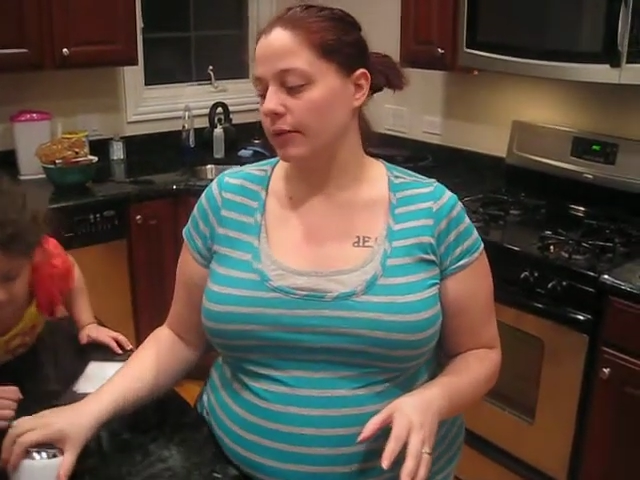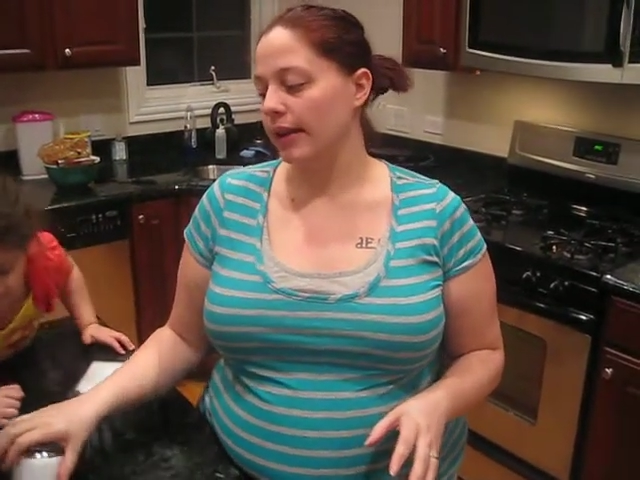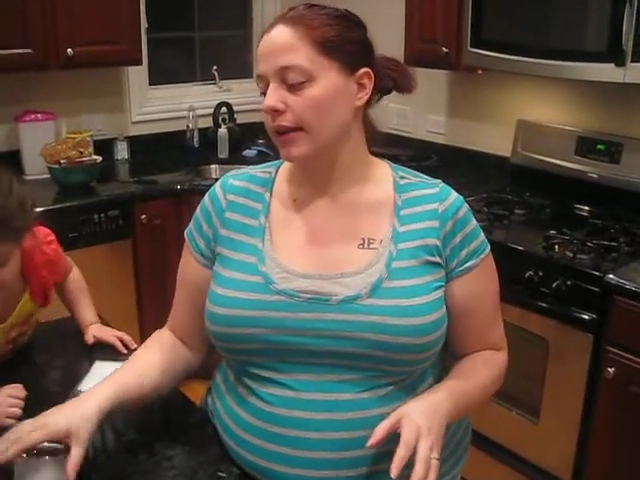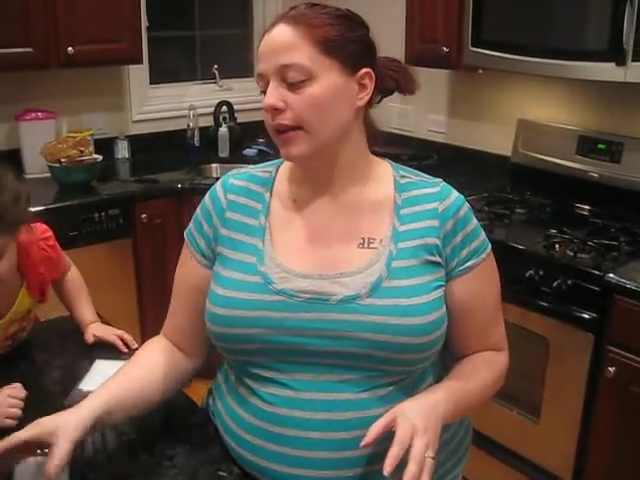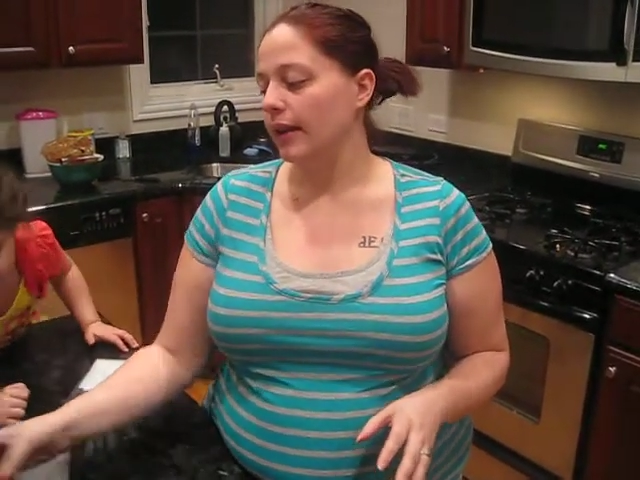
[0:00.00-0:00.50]

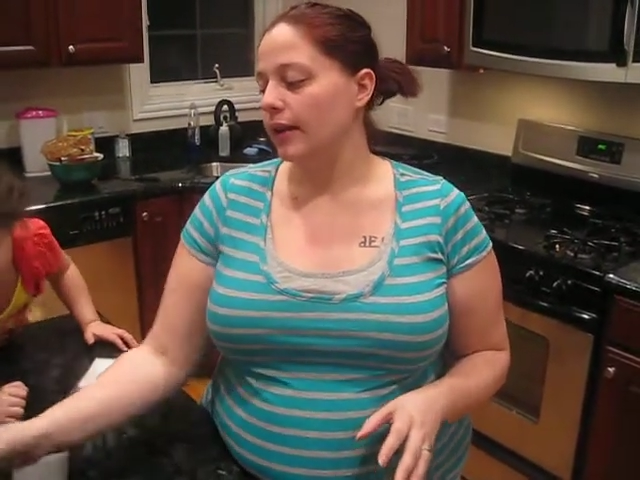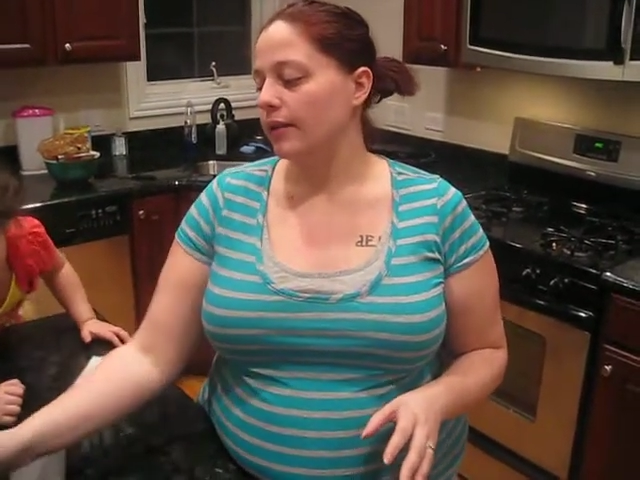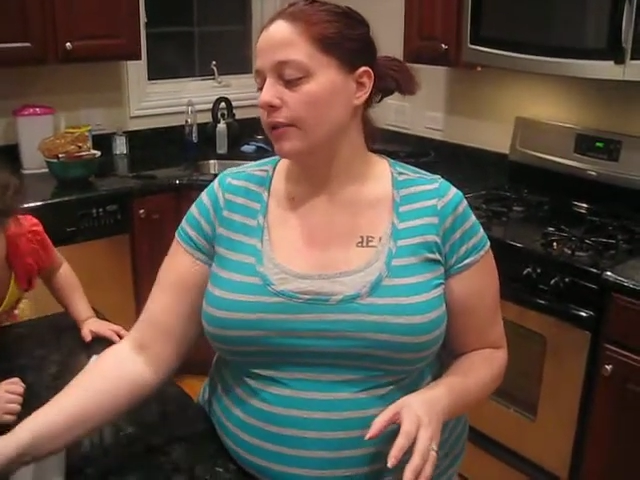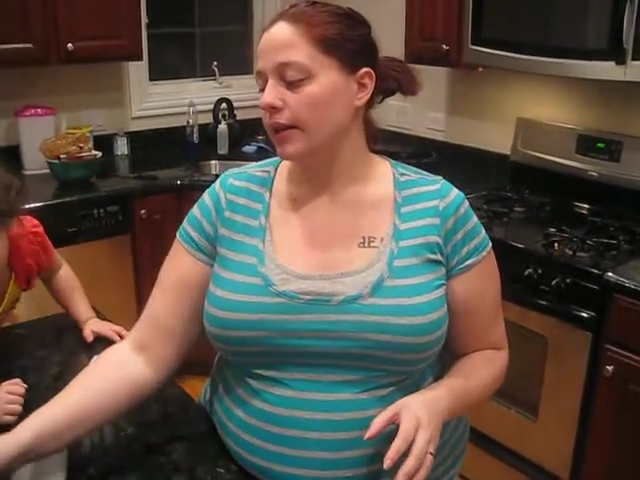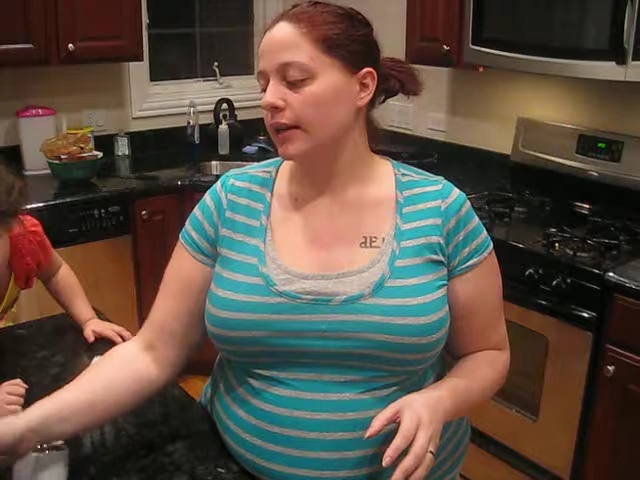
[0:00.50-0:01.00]
way.
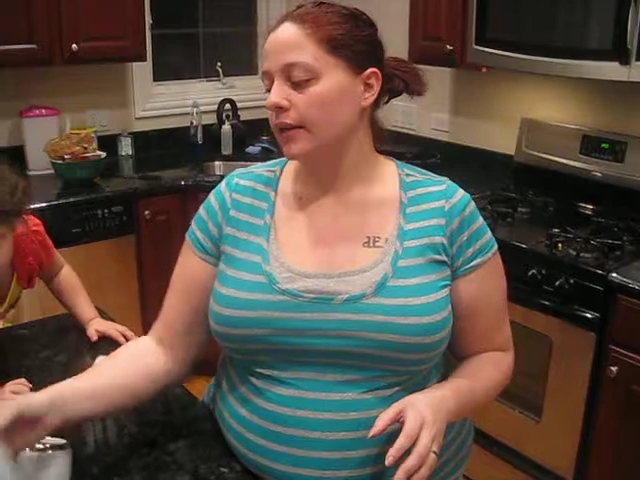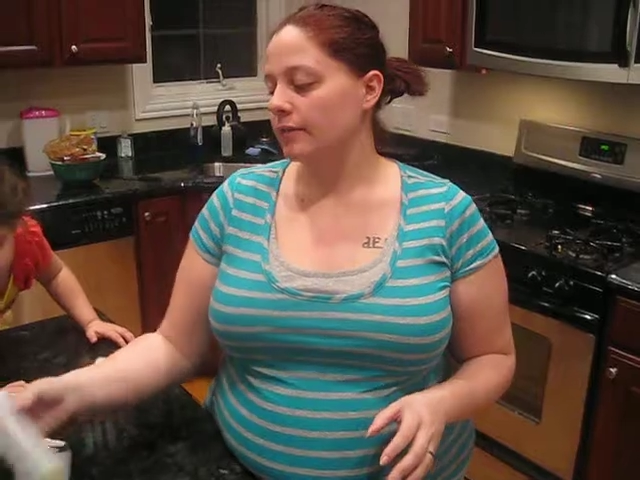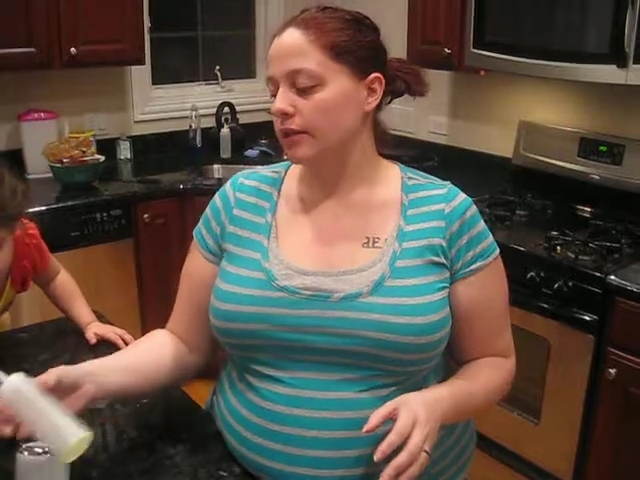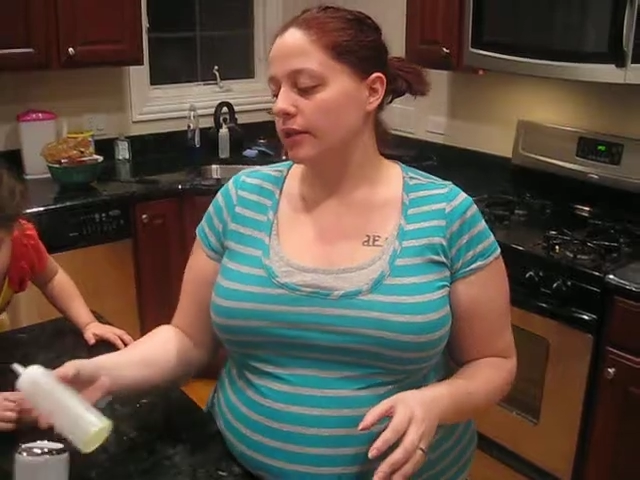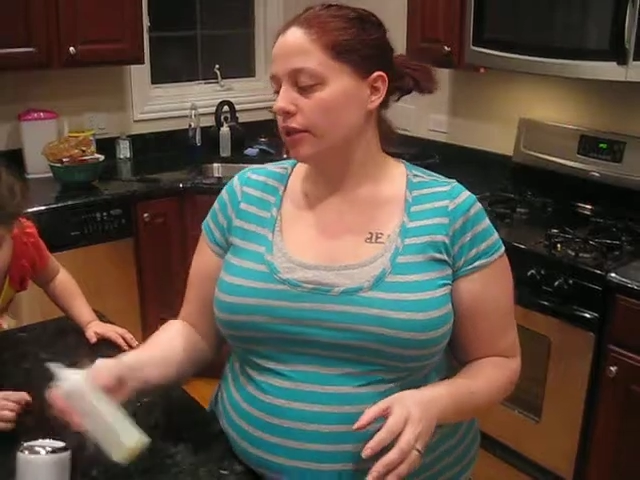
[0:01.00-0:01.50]
Now when it
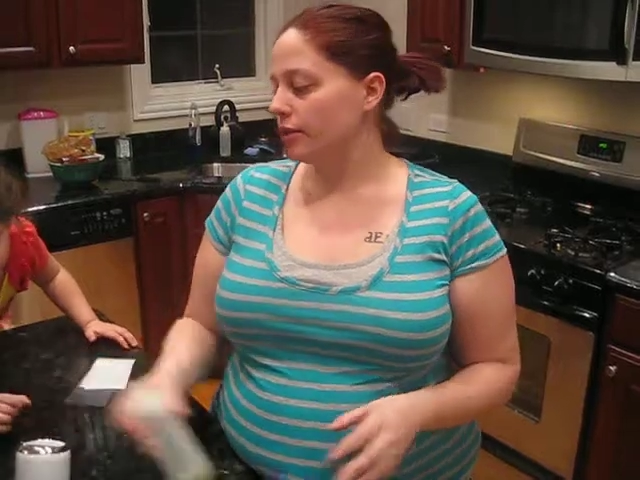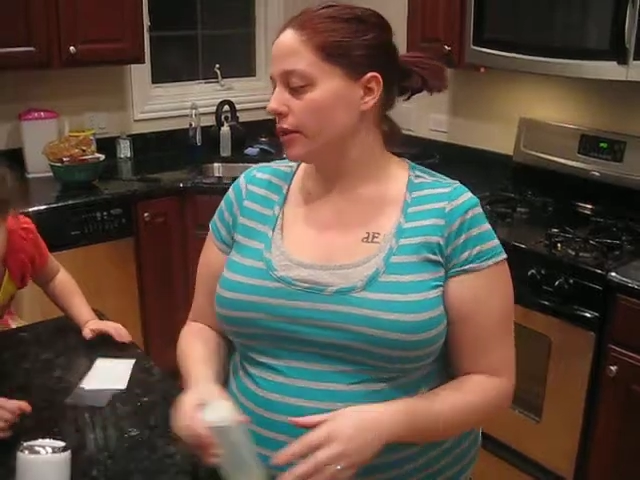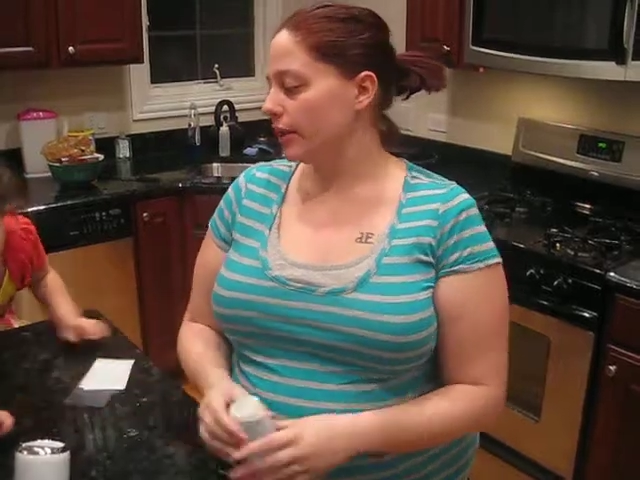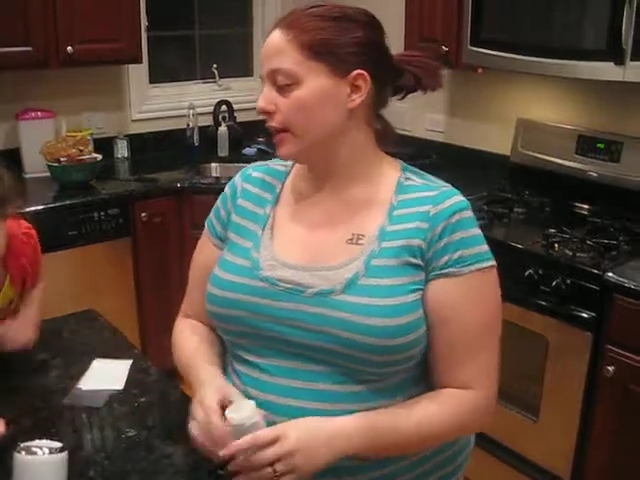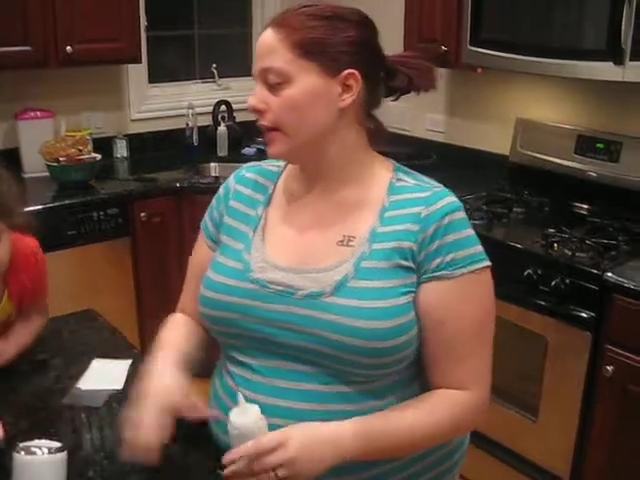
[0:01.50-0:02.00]
comes to
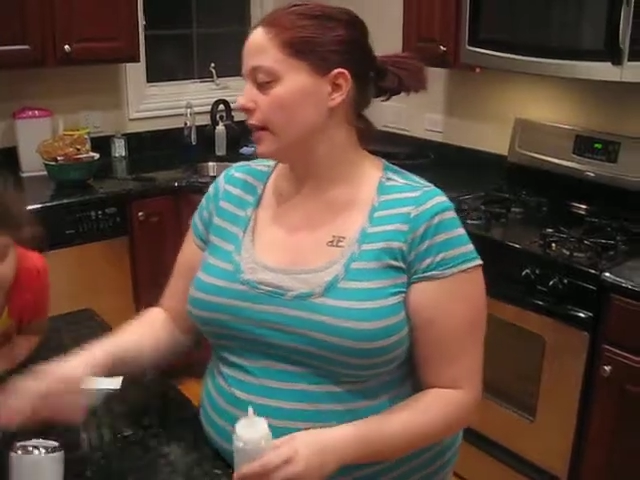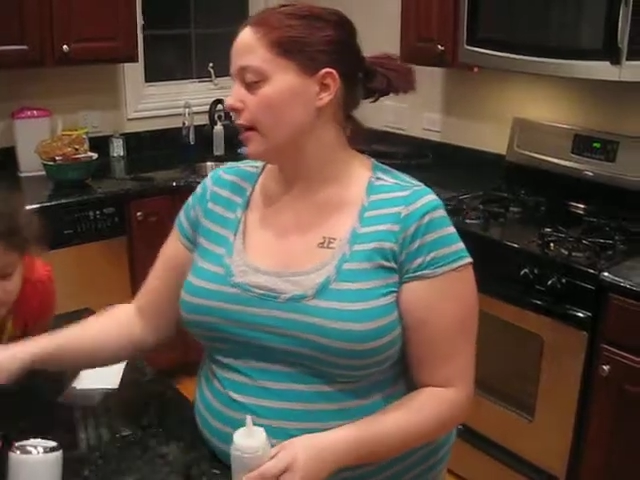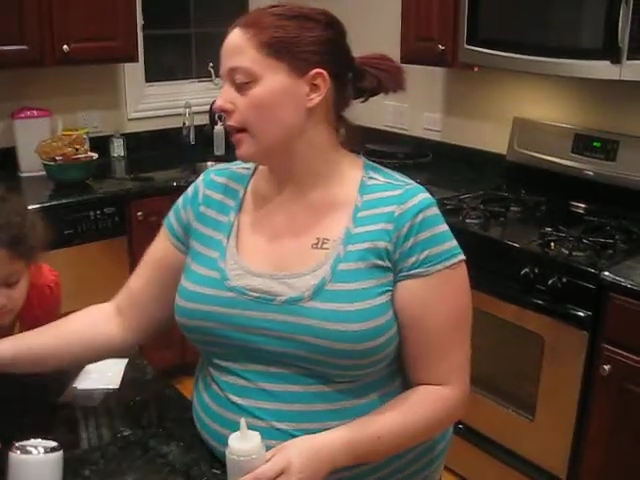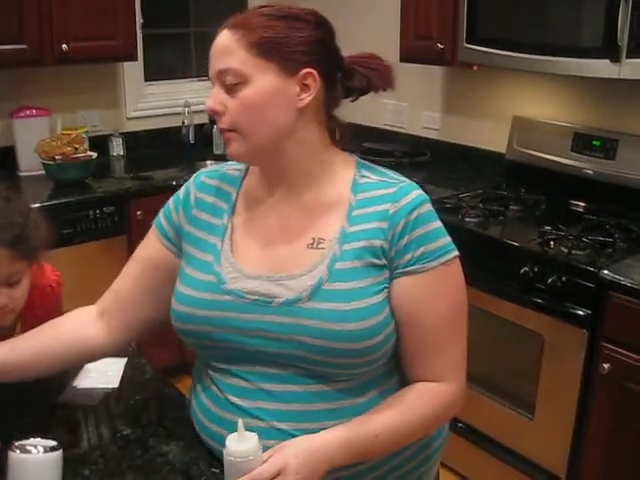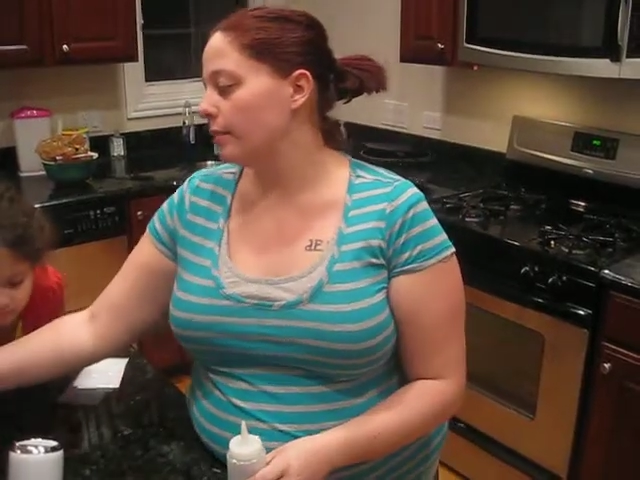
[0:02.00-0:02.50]
cleaning
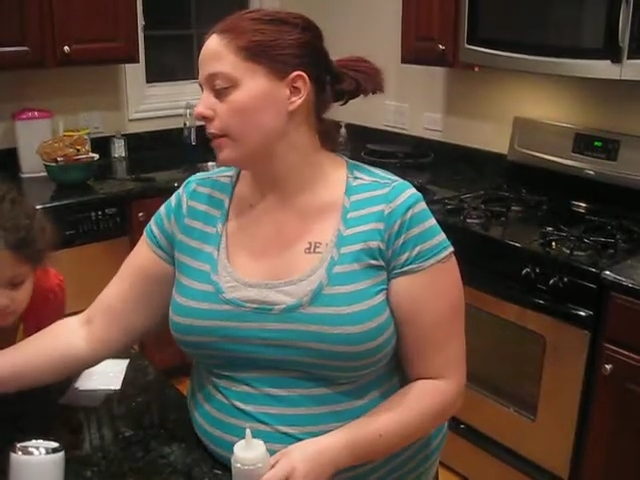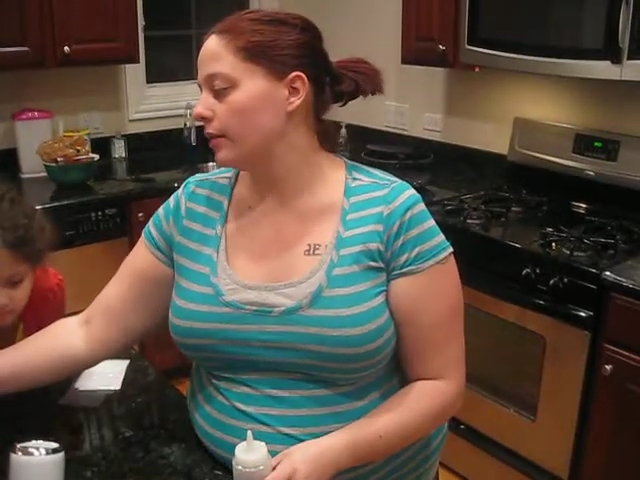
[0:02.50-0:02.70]
up,